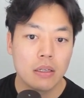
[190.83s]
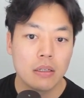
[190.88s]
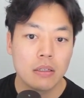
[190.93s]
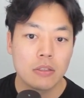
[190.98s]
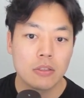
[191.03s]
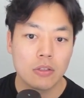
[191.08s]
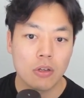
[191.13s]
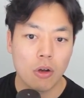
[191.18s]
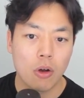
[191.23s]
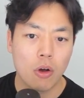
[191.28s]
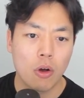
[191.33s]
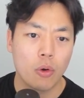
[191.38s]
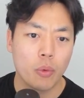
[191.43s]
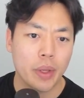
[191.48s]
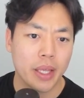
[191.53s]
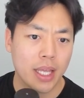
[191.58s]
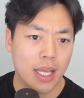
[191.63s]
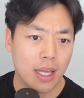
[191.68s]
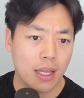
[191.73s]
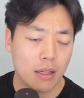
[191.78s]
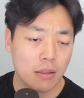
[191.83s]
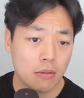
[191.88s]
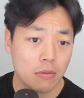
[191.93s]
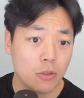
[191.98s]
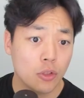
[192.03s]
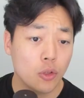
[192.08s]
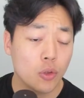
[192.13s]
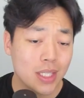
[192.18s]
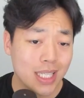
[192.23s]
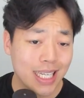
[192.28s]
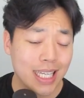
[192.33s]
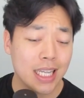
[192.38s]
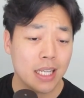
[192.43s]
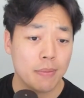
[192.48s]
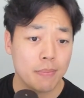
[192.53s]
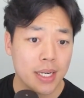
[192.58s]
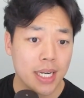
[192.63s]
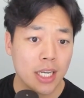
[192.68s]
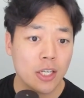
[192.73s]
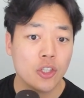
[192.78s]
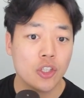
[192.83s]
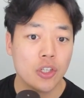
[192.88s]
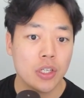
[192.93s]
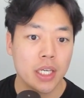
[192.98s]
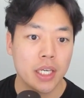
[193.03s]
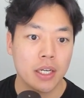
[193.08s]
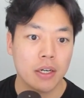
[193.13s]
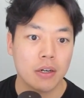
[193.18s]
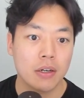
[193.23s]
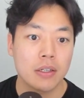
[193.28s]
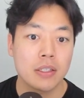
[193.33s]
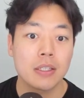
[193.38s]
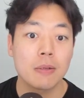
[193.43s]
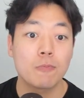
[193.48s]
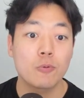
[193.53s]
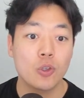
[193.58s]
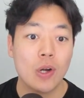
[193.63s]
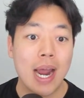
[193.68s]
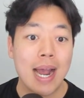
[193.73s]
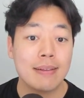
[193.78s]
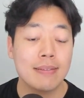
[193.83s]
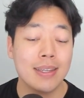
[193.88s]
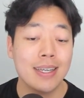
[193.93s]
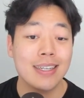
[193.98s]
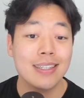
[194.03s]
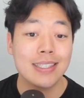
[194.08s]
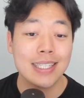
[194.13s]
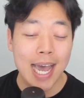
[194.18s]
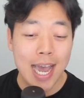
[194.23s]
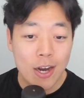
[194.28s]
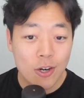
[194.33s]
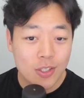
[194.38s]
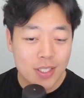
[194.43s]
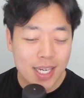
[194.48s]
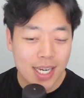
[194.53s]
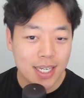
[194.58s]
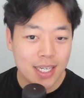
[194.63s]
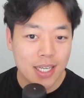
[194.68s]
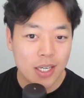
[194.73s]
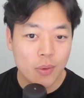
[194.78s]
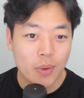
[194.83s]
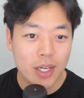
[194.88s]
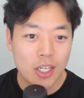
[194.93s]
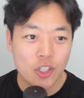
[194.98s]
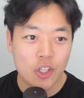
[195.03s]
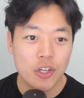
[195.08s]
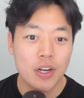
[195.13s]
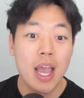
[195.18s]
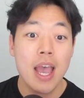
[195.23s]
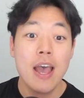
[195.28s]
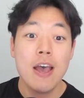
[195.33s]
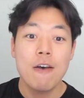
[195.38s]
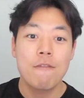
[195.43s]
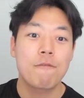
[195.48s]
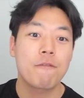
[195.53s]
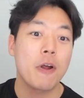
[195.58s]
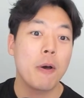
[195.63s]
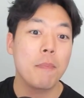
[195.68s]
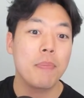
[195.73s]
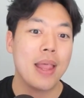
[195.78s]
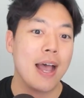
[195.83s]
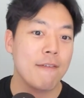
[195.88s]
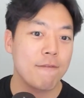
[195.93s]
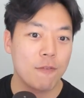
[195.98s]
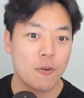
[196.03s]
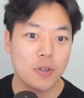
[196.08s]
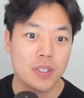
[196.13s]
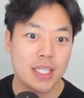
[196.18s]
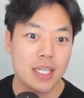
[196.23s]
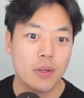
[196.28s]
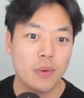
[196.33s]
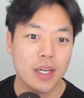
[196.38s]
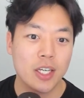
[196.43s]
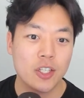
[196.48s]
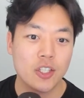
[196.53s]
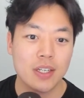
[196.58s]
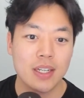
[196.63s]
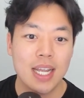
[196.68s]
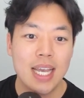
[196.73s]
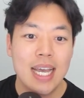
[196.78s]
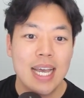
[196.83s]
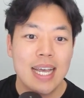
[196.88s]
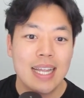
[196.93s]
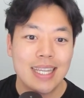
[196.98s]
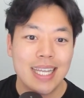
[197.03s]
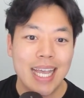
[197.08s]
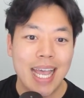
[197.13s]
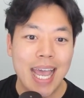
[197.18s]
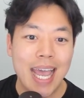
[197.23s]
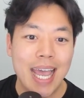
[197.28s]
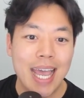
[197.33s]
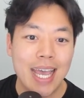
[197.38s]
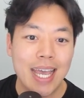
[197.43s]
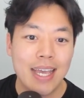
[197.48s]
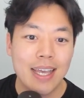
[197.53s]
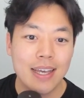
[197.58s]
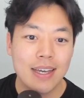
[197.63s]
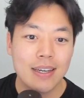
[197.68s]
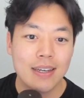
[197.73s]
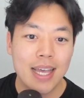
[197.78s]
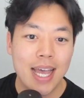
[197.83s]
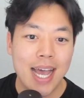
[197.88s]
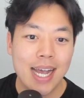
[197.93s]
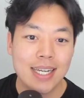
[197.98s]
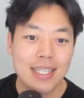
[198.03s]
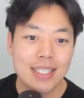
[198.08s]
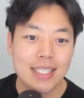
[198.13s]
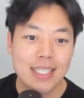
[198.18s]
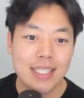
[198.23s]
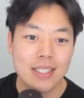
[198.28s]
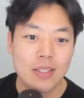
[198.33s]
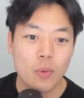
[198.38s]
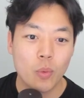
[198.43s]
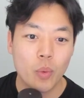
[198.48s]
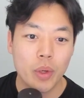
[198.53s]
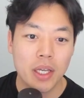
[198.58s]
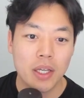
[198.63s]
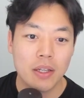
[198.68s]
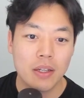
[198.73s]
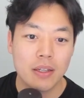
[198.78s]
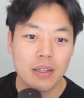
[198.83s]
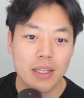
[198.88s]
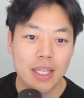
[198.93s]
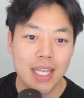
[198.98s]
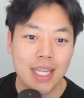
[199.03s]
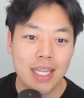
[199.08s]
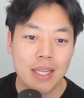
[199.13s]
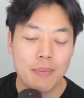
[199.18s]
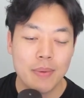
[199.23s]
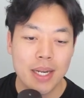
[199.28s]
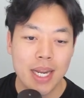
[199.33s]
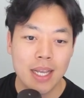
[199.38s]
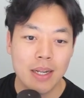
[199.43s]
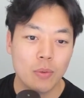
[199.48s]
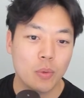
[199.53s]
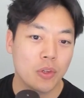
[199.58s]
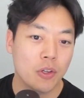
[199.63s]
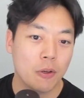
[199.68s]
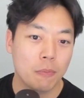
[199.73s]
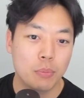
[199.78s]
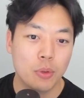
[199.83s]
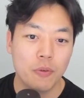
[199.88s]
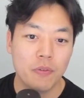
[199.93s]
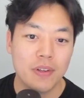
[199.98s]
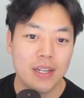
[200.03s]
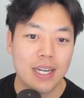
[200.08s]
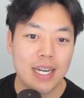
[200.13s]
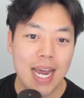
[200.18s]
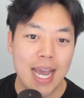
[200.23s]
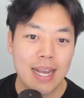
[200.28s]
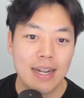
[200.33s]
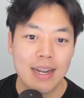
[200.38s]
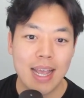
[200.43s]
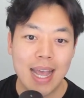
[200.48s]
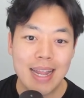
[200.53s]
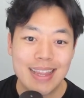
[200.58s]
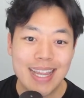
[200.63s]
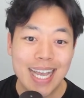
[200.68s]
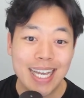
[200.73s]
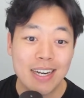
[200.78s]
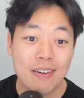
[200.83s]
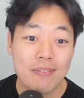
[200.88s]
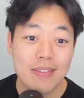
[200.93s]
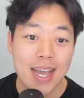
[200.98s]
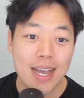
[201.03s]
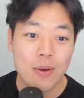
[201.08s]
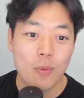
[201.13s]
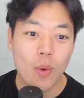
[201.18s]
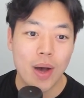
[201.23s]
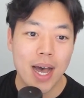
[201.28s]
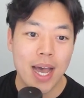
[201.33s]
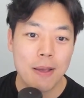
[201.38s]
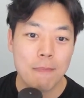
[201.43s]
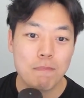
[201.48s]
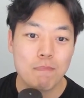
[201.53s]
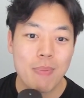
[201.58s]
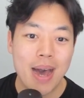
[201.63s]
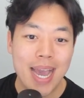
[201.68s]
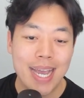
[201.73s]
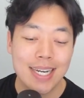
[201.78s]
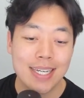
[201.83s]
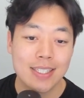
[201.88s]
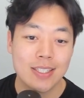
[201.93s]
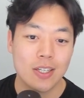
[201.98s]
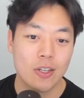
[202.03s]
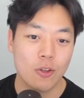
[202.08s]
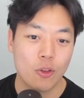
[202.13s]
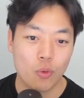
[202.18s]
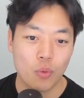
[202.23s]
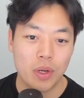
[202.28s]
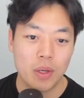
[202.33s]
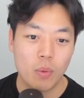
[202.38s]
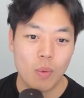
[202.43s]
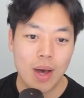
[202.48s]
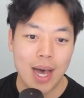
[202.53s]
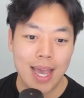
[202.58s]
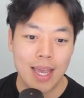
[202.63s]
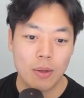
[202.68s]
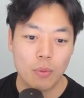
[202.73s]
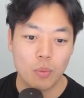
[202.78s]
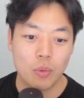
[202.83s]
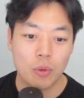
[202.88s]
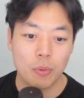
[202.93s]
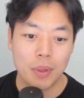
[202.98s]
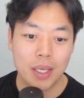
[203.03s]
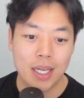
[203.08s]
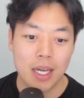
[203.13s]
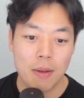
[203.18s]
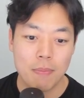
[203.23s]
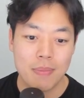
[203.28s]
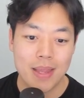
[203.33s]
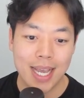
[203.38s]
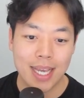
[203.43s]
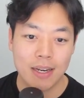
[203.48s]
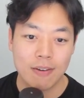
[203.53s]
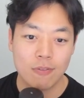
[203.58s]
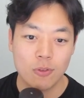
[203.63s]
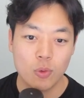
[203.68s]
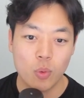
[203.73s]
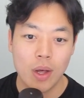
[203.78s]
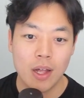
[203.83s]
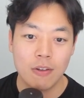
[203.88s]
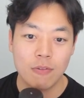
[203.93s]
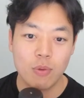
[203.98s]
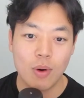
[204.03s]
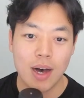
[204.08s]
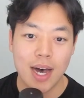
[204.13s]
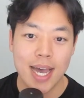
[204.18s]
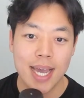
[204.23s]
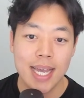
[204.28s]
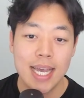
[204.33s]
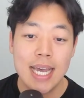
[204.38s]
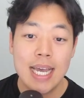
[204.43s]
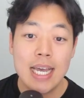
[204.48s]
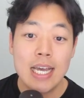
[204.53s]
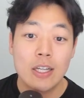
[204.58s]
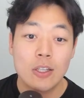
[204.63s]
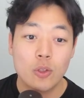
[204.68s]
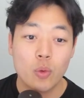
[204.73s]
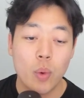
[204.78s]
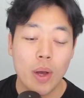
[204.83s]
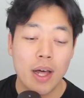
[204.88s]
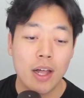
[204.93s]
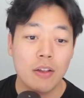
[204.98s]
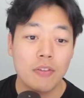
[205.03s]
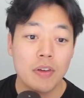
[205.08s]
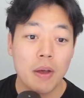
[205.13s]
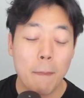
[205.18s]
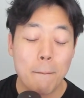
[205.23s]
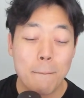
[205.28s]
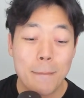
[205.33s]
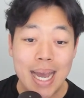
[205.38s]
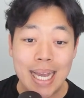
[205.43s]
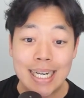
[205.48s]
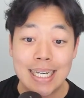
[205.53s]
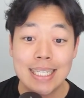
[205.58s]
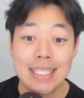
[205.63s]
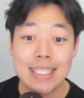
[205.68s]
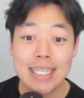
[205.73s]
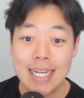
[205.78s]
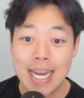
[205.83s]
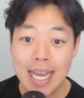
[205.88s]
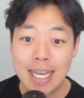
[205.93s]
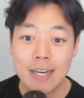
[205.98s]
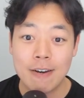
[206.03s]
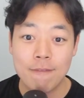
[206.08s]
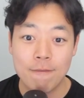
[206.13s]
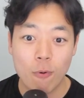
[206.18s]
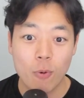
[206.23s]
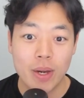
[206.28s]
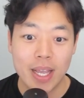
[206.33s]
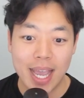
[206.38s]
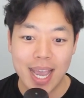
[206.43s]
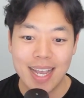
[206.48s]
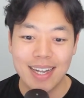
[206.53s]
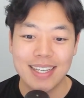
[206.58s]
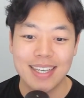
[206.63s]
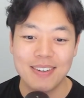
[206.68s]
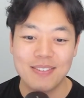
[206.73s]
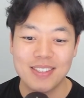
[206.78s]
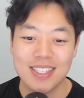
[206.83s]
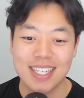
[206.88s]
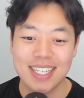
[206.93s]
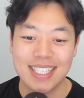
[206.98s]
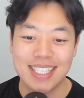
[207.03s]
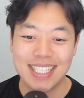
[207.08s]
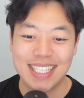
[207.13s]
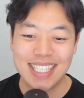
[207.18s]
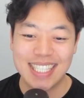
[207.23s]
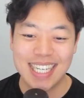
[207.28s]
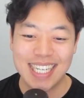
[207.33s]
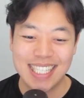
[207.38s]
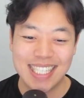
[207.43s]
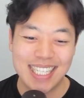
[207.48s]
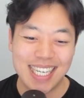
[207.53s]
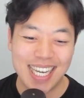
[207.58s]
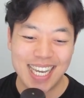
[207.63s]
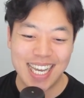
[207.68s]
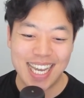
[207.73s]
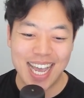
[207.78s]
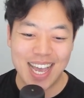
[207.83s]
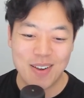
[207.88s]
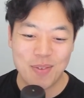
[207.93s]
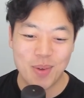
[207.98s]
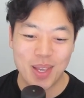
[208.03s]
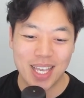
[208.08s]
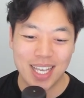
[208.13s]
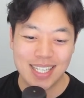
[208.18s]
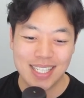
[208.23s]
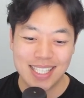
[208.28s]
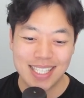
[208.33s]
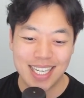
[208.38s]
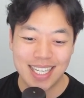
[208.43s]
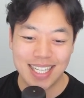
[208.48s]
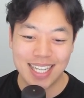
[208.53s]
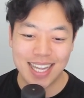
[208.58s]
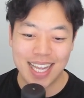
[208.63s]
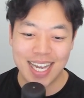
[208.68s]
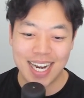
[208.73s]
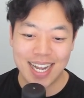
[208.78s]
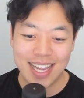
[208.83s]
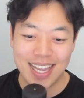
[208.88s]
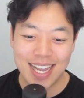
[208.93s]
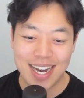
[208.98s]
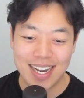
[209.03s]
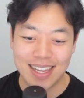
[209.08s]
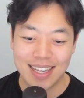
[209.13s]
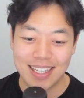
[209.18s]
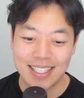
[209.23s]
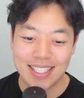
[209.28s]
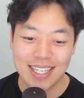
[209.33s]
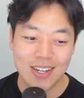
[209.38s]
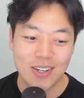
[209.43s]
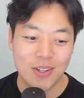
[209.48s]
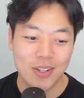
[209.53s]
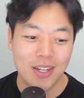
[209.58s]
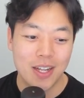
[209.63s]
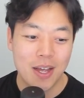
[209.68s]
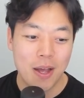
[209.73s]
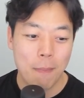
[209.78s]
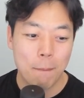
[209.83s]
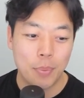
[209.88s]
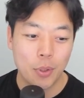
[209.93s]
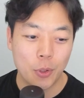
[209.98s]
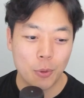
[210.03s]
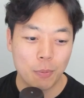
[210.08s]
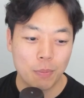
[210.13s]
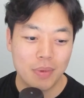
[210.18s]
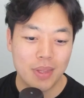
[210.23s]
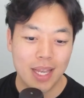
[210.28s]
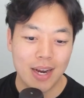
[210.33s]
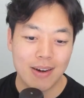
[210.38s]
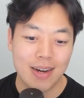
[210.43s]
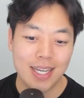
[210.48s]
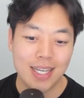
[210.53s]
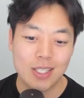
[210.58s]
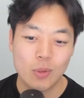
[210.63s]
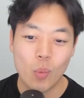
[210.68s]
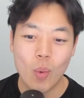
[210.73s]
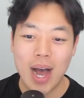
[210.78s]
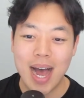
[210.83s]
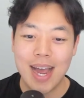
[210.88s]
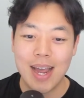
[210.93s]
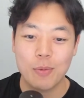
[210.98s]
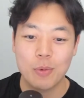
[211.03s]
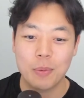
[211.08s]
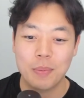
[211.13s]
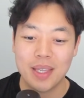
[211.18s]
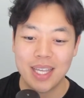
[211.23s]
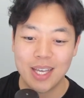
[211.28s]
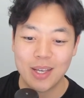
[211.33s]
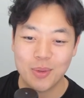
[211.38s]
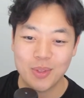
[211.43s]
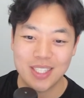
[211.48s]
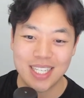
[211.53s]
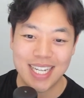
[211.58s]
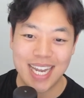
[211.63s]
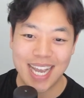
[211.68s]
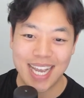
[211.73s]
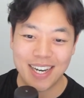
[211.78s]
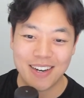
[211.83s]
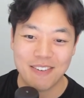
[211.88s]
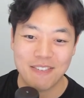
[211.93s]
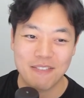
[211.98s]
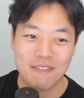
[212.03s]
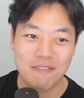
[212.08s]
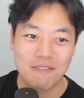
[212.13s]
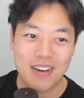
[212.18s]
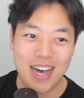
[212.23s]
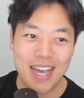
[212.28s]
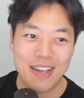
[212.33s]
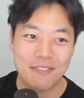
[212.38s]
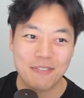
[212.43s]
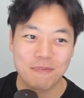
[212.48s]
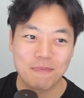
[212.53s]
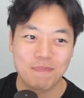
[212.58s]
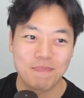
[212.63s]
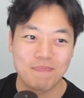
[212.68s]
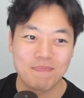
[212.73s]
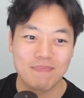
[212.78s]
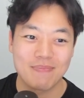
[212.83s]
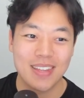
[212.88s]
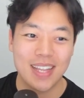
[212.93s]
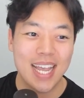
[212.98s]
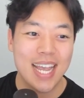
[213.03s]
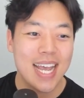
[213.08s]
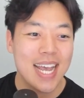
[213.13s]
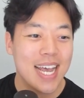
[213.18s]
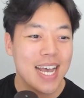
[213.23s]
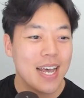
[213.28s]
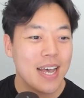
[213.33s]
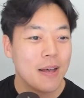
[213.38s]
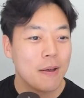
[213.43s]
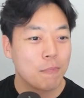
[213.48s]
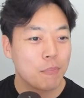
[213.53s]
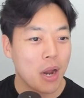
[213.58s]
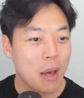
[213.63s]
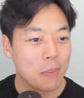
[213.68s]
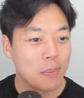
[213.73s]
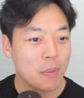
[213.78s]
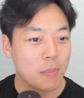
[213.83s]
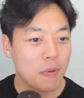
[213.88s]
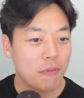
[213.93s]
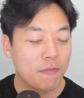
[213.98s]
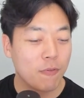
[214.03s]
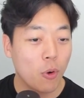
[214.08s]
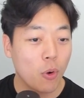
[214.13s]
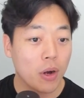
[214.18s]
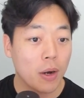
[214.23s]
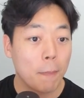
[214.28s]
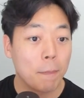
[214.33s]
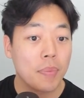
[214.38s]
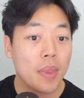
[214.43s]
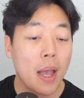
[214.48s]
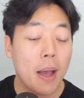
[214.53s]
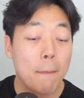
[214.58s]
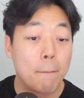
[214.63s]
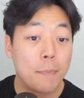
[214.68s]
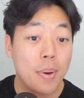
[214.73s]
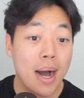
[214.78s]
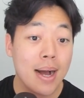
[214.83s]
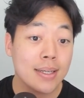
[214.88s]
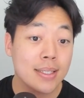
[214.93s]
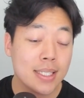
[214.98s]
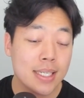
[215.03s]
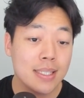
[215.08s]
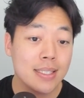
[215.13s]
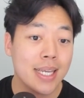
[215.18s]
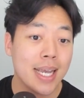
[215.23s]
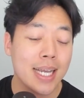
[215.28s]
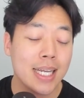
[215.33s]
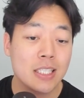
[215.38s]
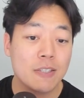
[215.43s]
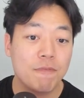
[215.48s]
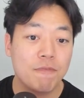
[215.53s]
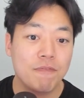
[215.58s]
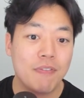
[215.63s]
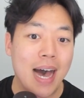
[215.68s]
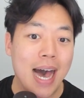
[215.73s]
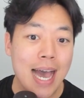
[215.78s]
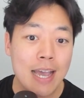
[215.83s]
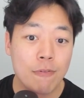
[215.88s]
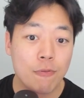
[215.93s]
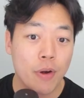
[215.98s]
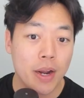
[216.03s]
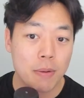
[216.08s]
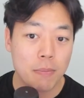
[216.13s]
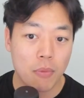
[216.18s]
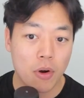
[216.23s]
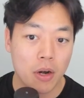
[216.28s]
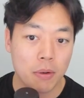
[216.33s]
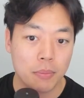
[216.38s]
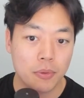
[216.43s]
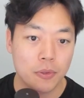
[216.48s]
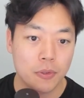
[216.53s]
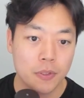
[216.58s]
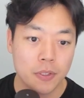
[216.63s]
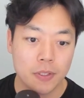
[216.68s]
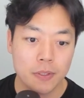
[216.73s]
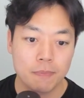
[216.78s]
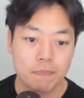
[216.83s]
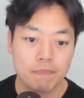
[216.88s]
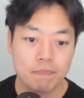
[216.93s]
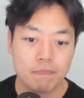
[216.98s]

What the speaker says: So we can use elimination here, subtract the entire second equation from that first equation. The a x's will eliminate, will go poof in the night, and negative 9y minus 3y will become negative 12y. 12 minus a negative 48 gives us 60, and we can see the light at the end of the tunnel. Boom, there it is. Y will be equal to negative 5. Problem number 4. A box contains 5 red marbles